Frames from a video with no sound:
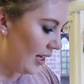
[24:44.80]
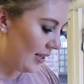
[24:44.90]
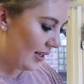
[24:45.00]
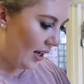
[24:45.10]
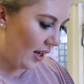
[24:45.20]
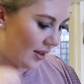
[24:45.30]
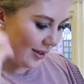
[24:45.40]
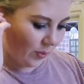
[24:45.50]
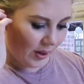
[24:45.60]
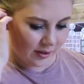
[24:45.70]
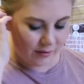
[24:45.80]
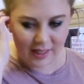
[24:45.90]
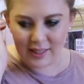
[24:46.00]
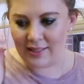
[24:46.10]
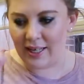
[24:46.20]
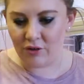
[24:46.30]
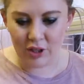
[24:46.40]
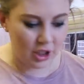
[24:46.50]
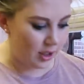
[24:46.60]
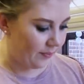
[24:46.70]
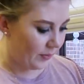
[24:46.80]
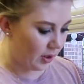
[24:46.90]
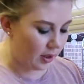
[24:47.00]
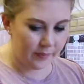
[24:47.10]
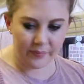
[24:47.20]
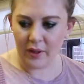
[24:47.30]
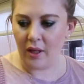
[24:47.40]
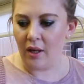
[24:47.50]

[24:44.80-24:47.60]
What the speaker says: He's the world's greatest electrician, aren't you?